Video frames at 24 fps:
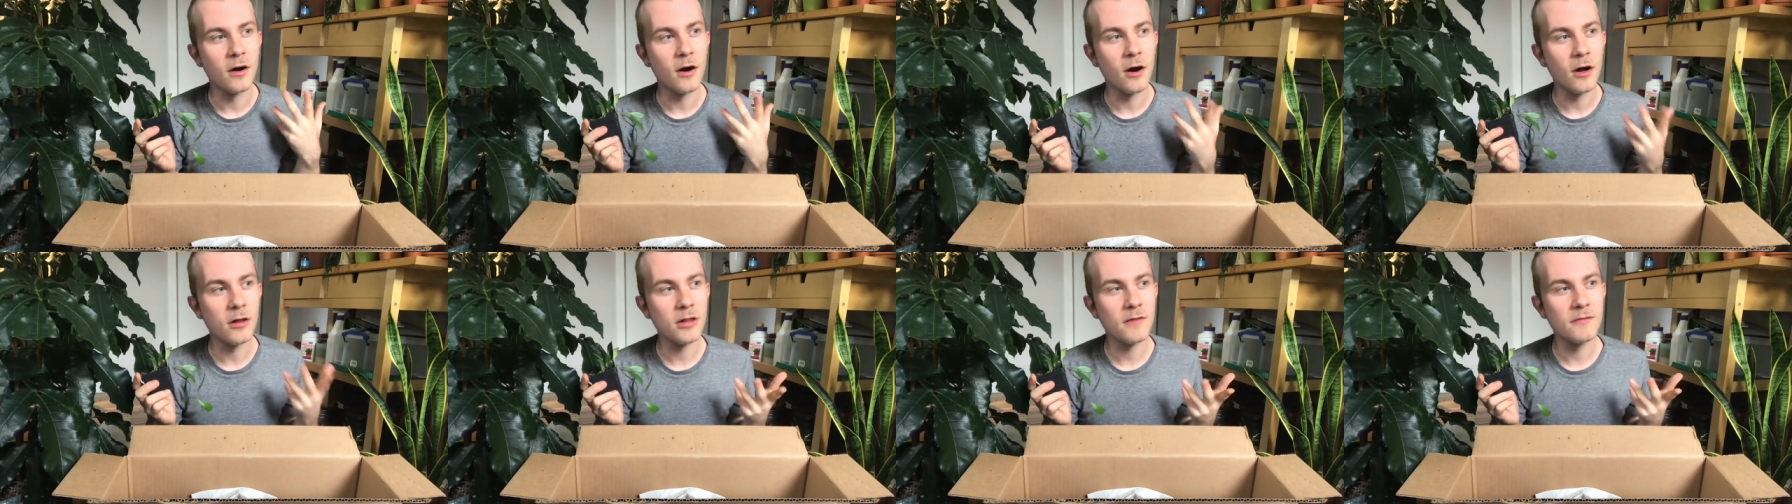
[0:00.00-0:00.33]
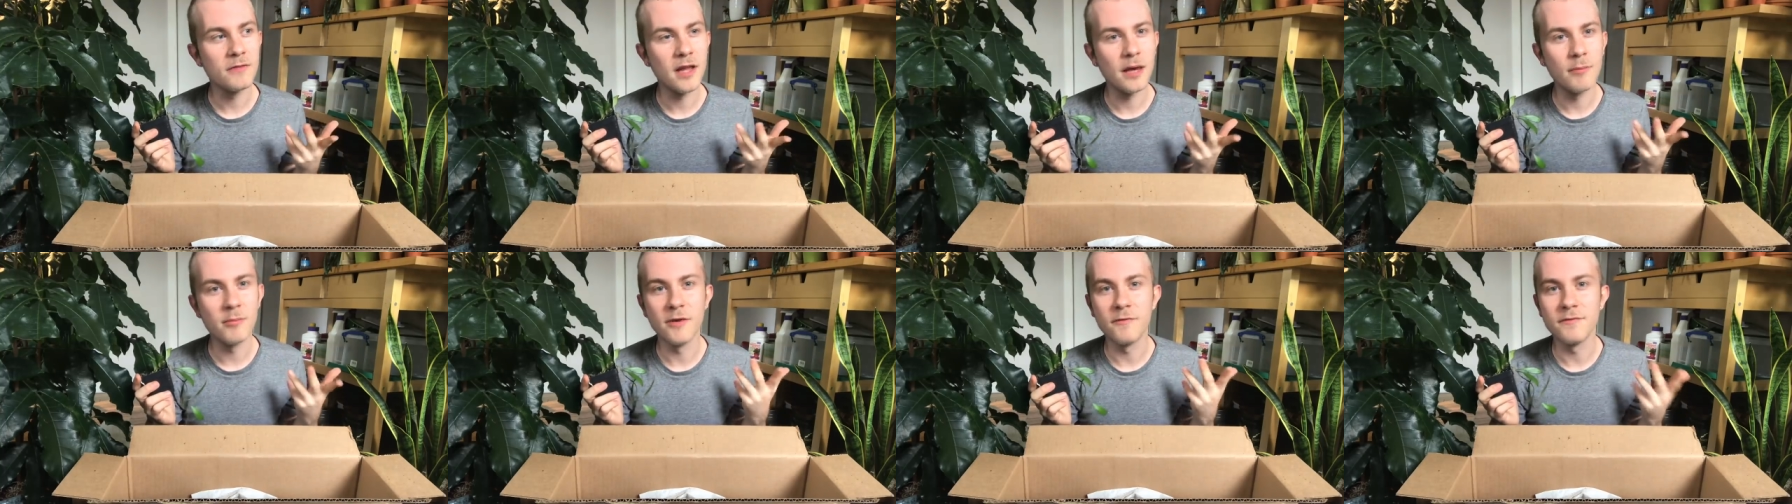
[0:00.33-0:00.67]
all
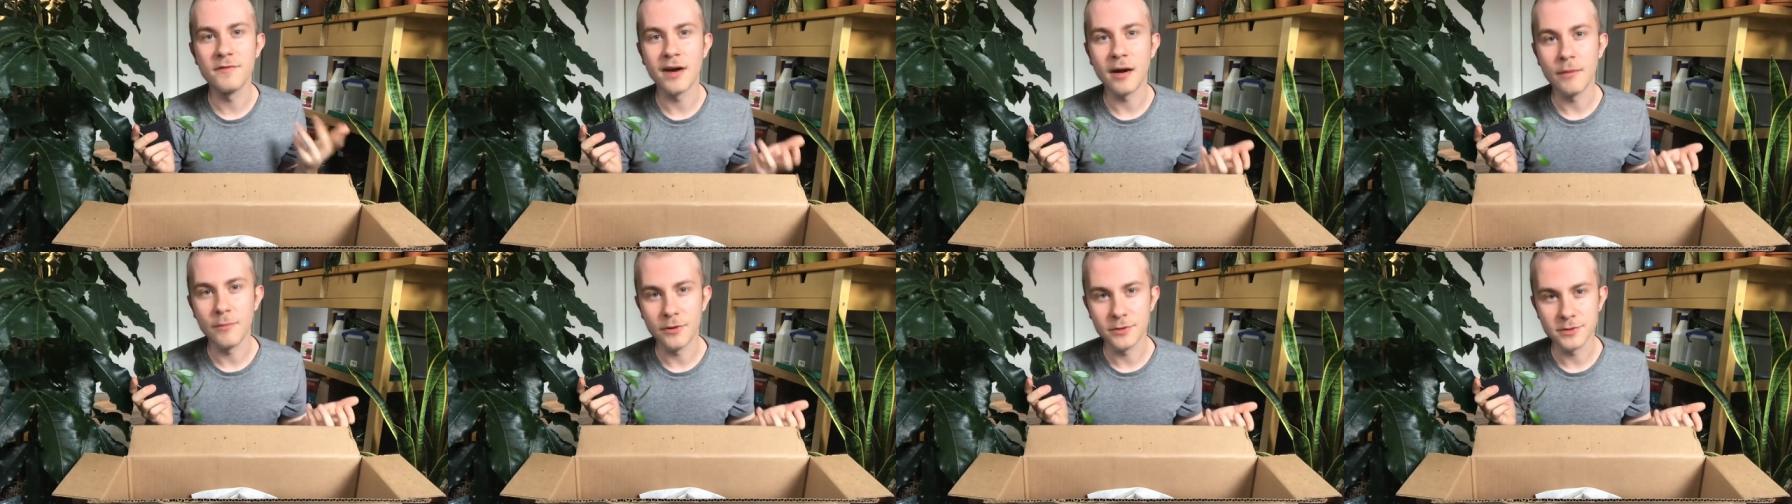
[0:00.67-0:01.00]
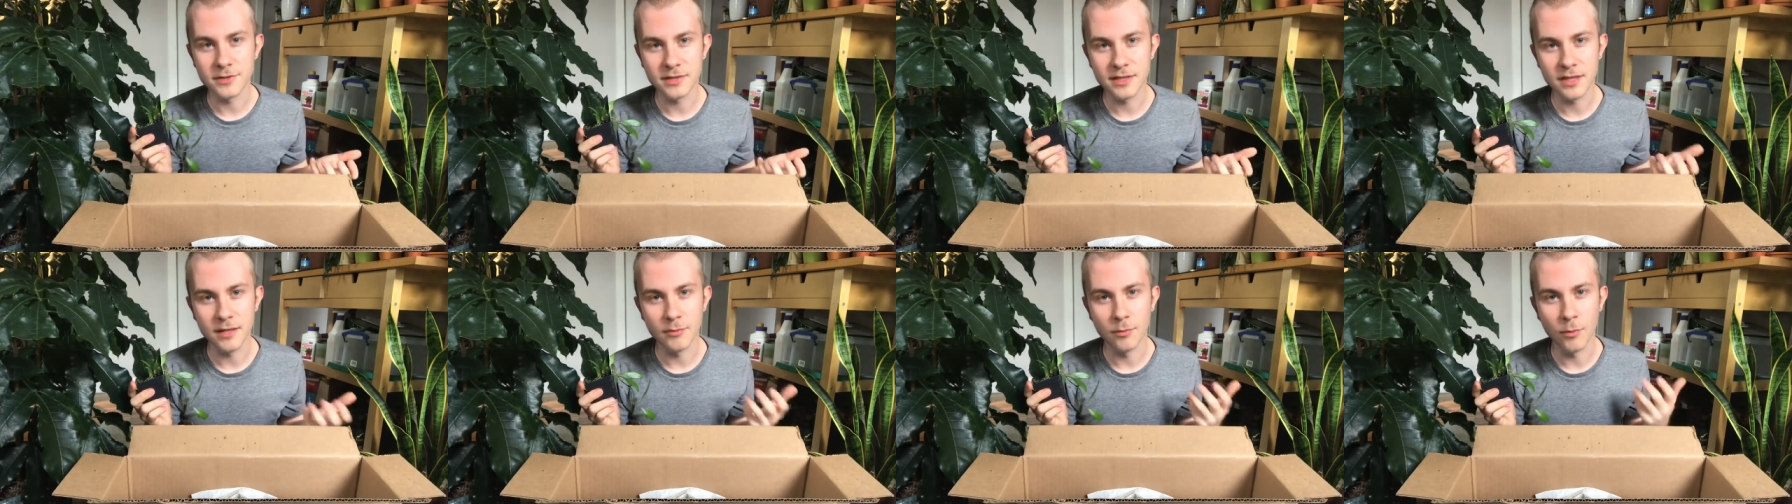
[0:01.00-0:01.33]
of them, if not
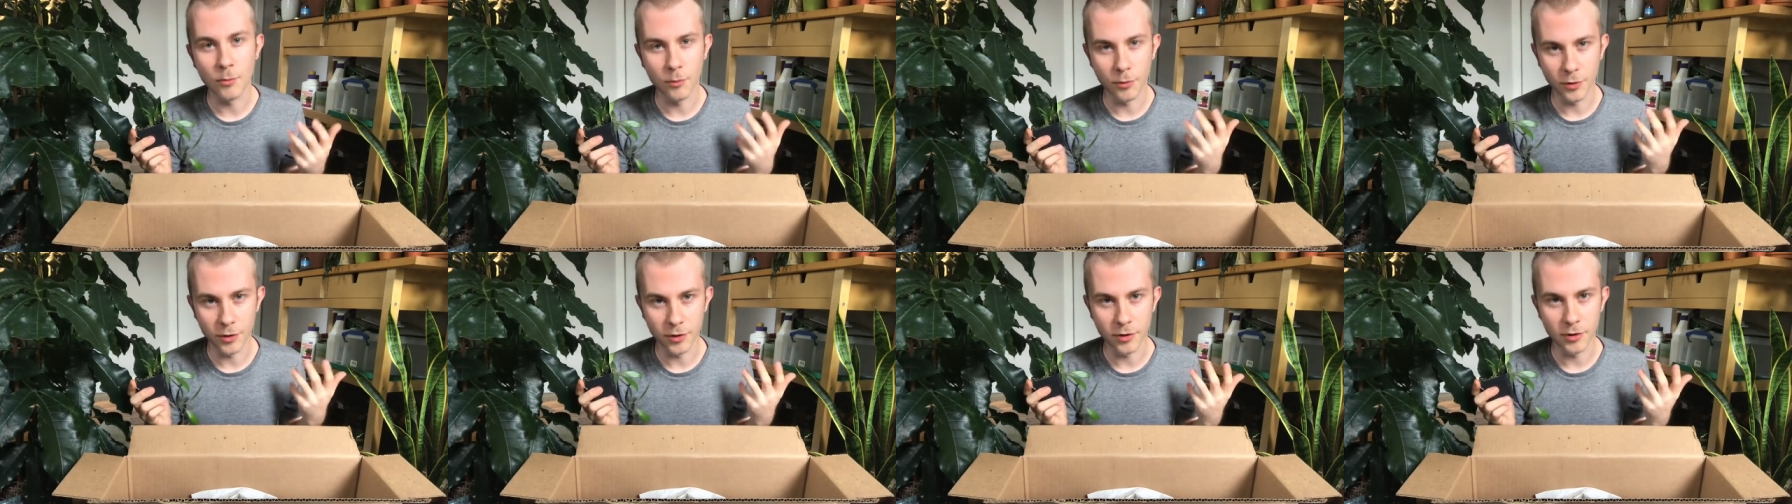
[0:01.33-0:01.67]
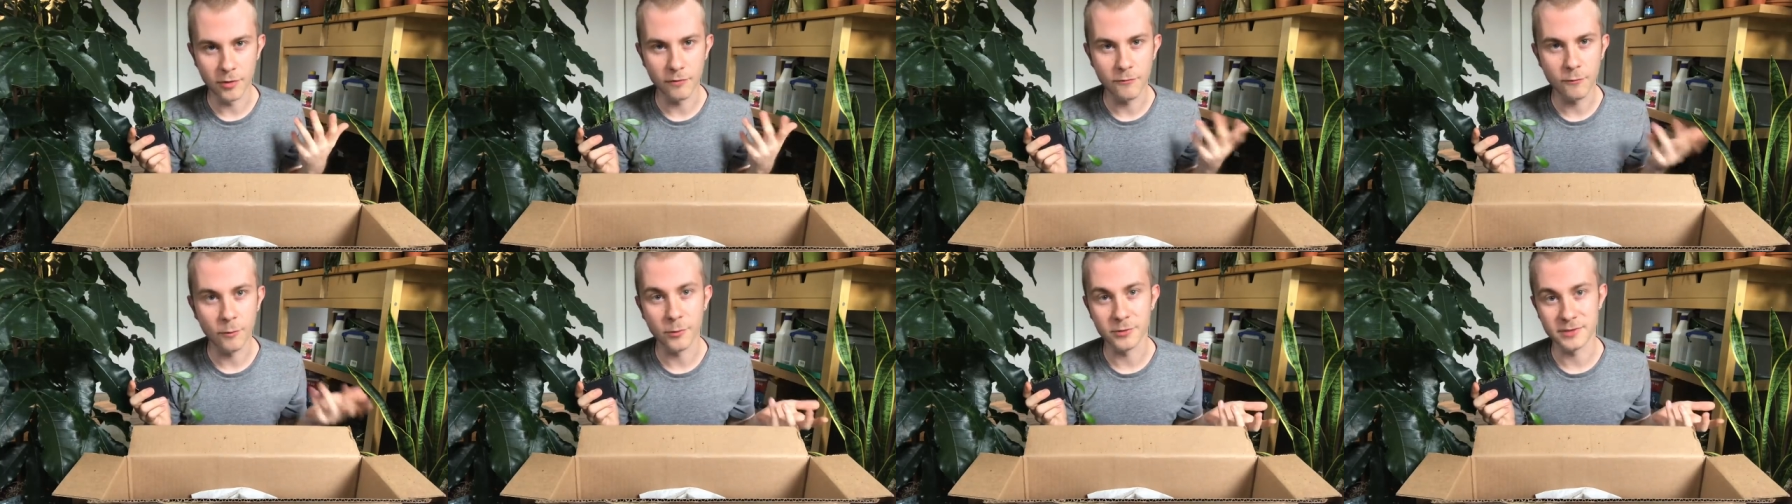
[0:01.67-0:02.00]
most of them,
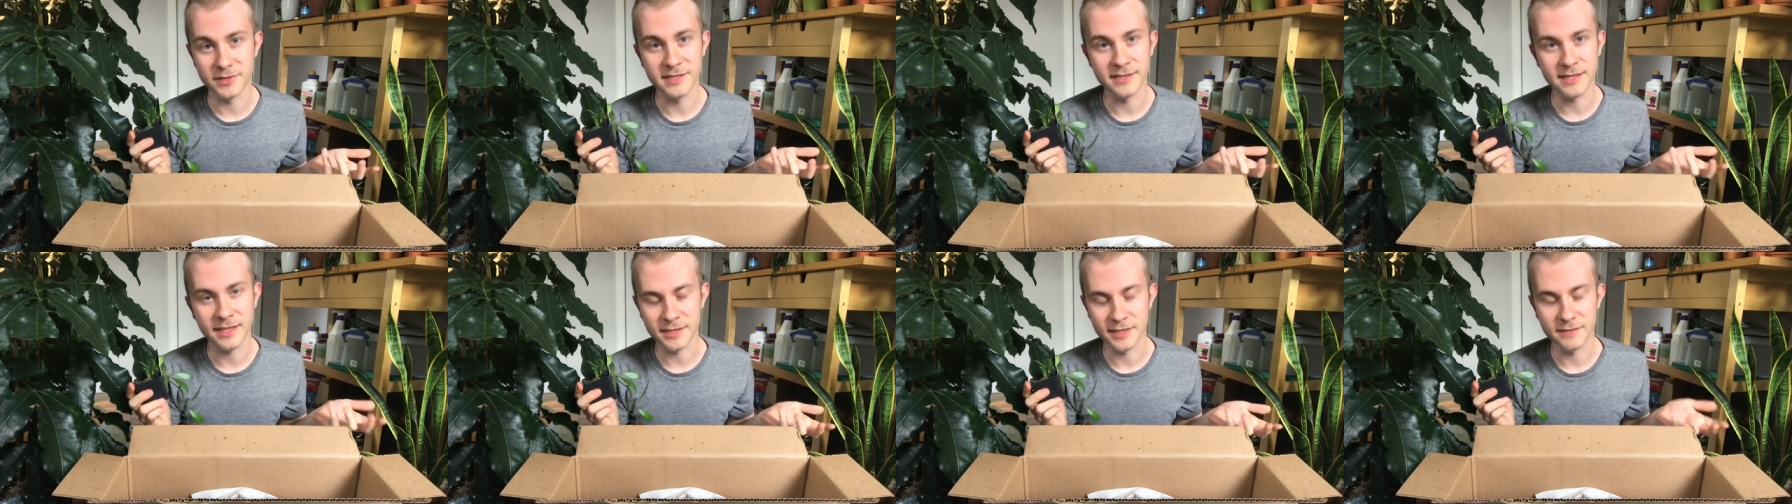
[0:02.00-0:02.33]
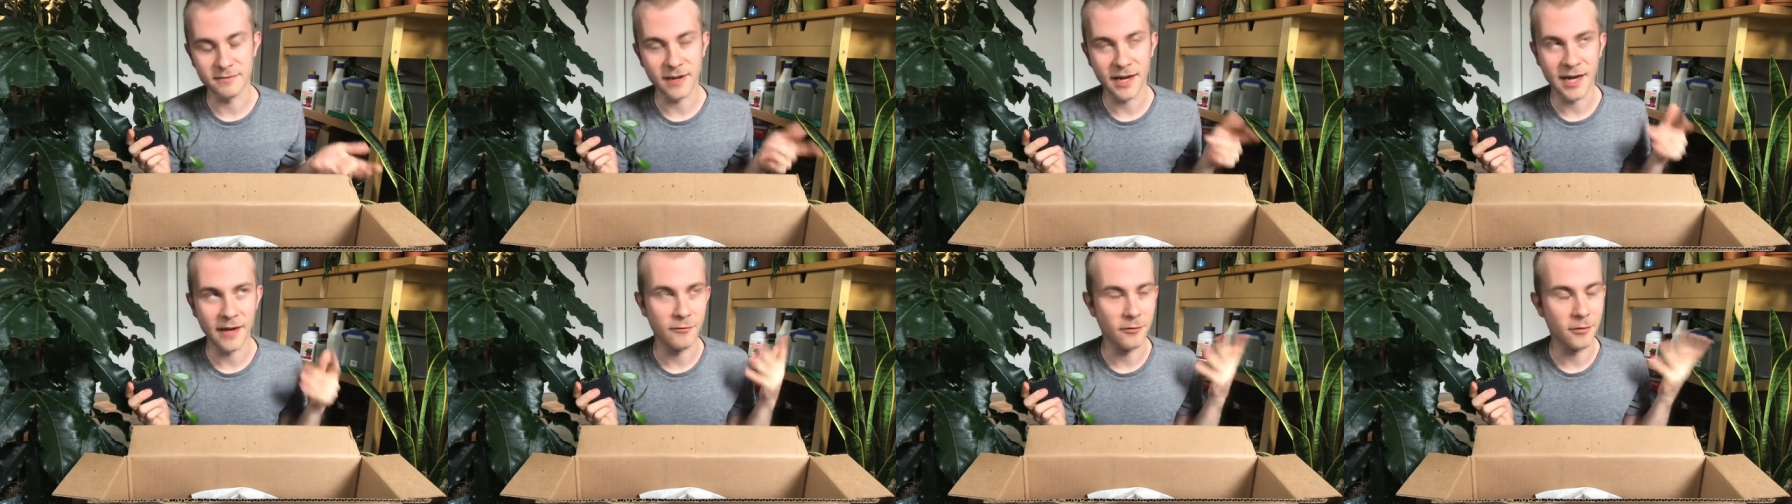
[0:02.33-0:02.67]
were
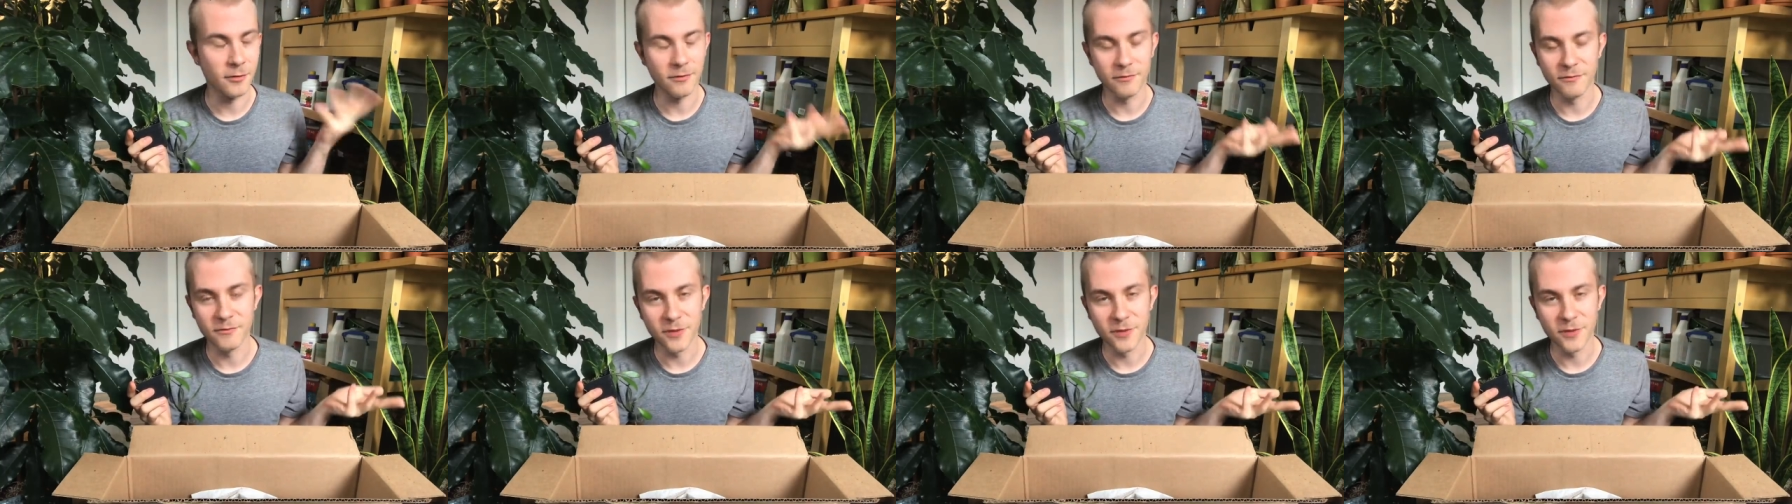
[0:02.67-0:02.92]
$14.95 or